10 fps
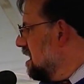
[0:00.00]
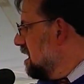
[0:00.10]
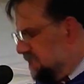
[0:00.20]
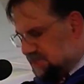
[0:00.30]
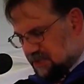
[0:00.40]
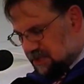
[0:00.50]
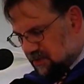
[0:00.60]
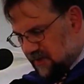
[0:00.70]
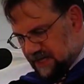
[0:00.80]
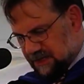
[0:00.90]
He is the
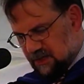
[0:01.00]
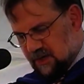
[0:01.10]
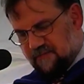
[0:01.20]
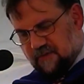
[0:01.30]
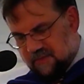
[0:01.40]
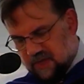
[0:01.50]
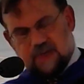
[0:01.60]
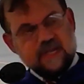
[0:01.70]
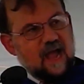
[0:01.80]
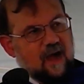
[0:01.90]
Director of
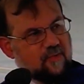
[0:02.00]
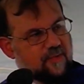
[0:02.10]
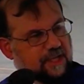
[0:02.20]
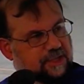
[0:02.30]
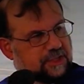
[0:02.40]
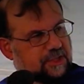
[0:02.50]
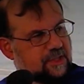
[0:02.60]
Community Outreach